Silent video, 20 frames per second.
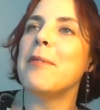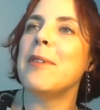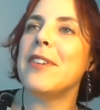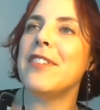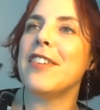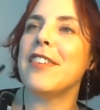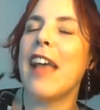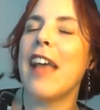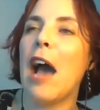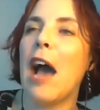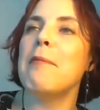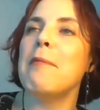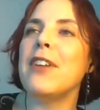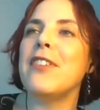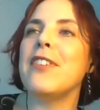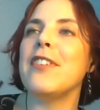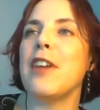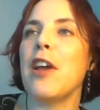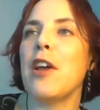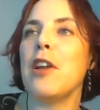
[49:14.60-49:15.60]
which is how
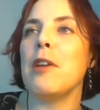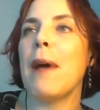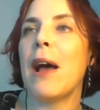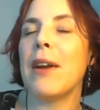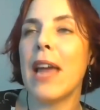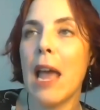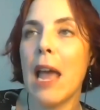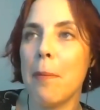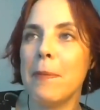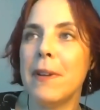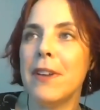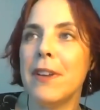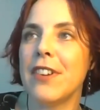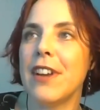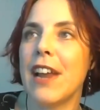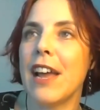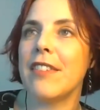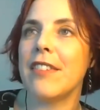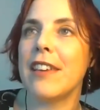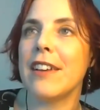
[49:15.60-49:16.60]
much is known about
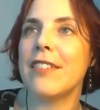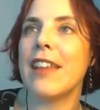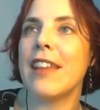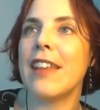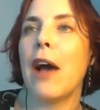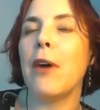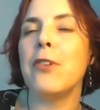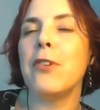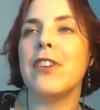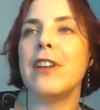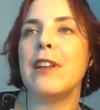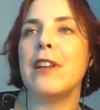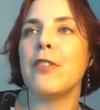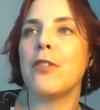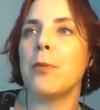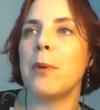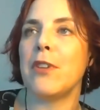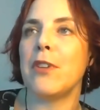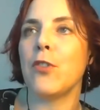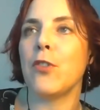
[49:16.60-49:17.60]
epigenetics, how genes are
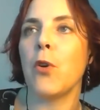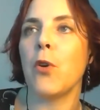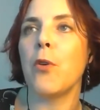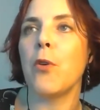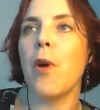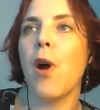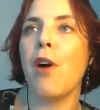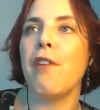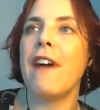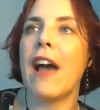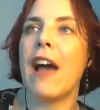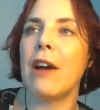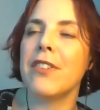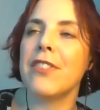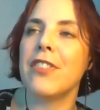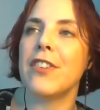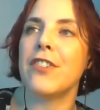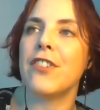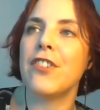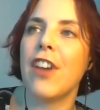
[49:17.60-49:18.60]
switched on or off? How
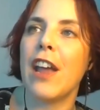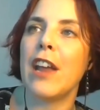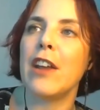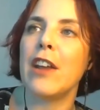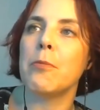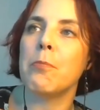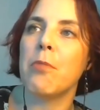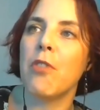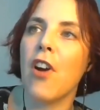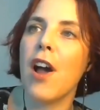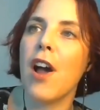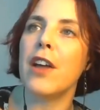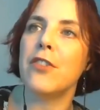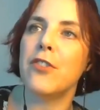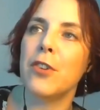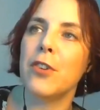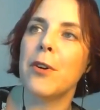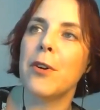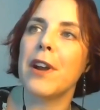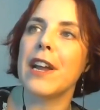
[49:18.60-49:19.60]
does this change prior,
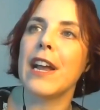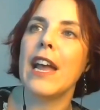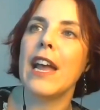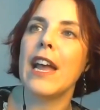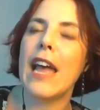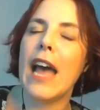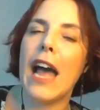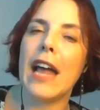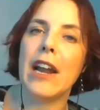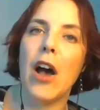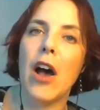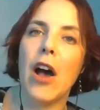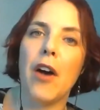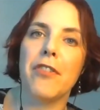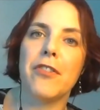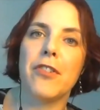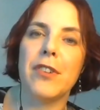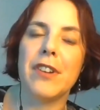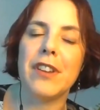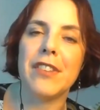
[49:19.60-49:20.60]
during, and
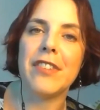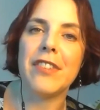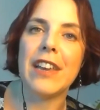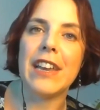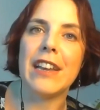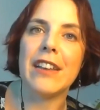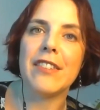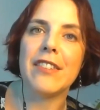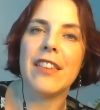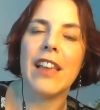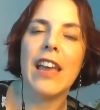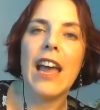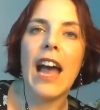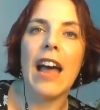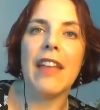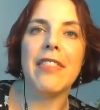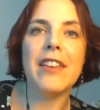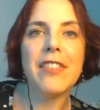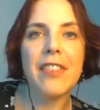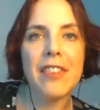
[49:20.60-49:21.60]
after a disease?
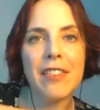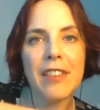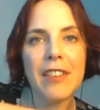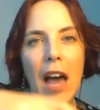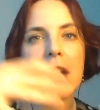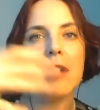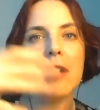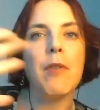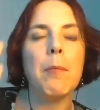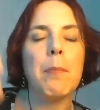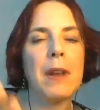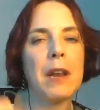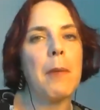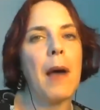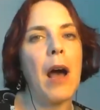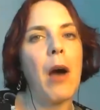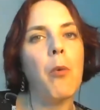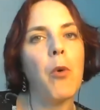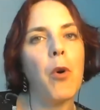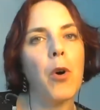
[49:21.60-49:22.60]
And this is kind of a bit
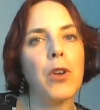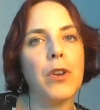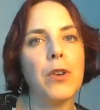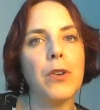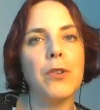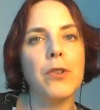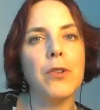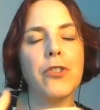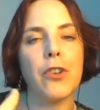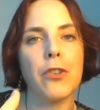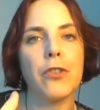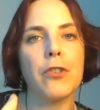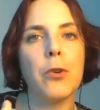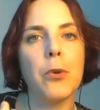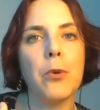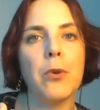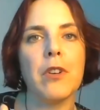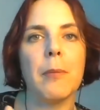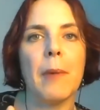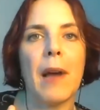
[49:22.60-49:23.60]
about what you just
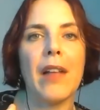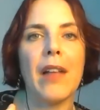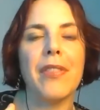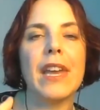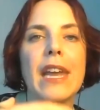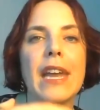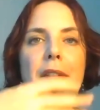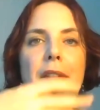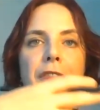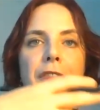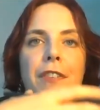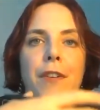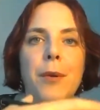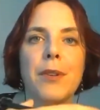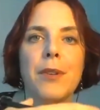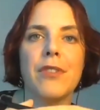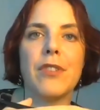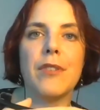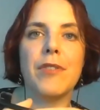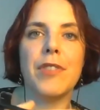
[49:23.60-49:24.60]
talked about, the
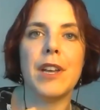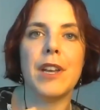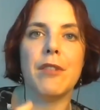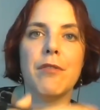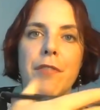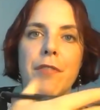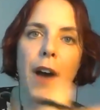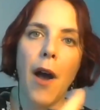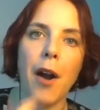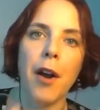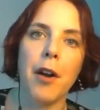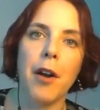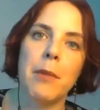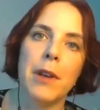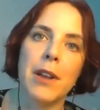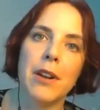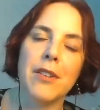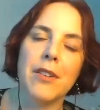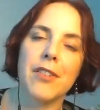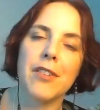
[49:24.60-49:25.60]
influence of the
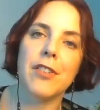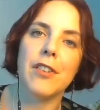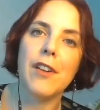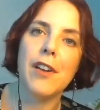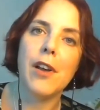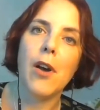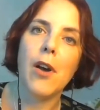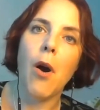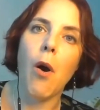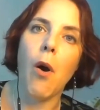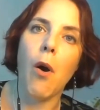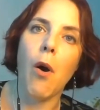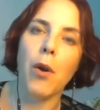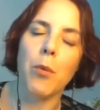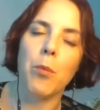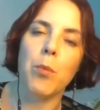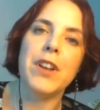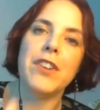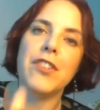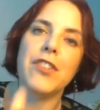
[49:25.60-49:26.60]
environment
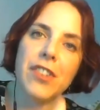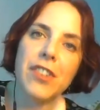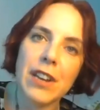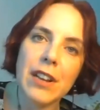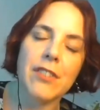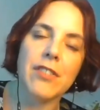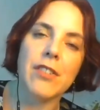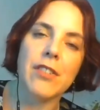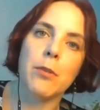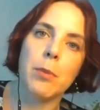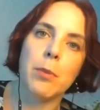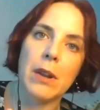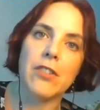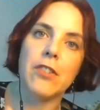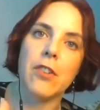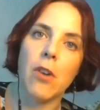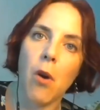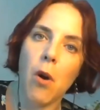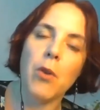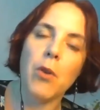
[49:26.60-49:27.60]
on which genes are
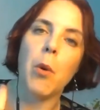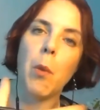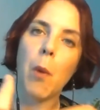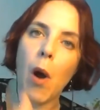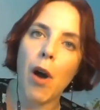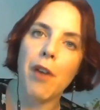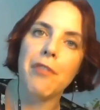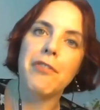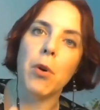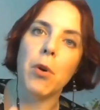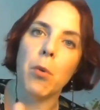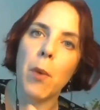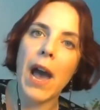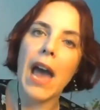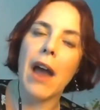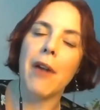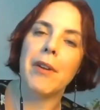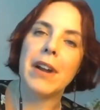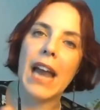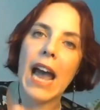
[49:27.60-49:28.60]
switched on or off or
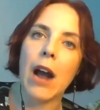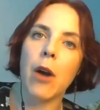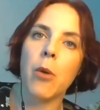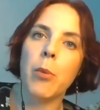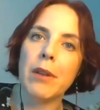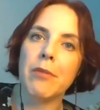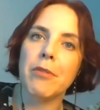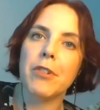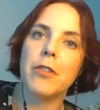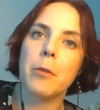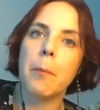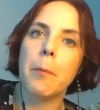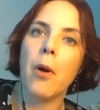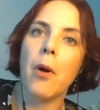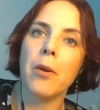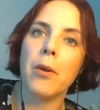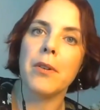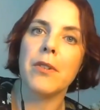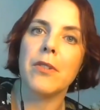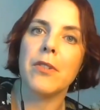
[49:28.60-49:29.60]
where, and how we
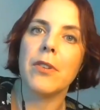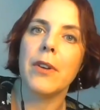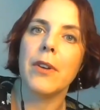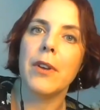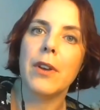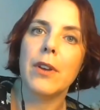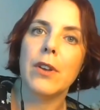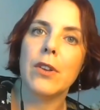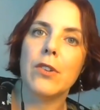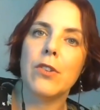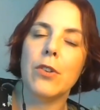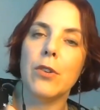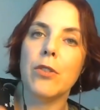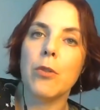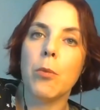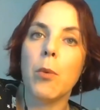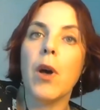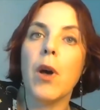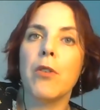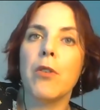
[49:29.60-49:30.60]
respond to
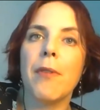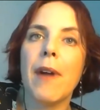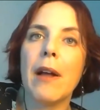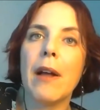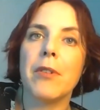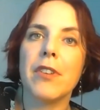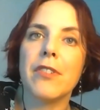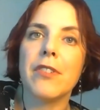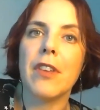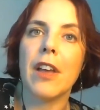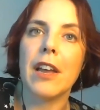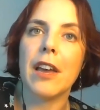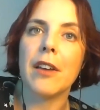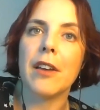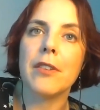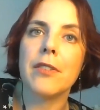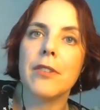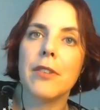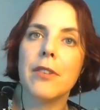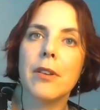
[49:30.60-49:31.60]
the world around us, I
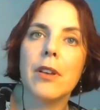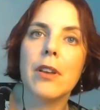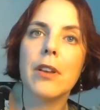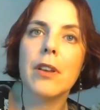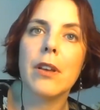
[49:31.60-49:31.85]
guess.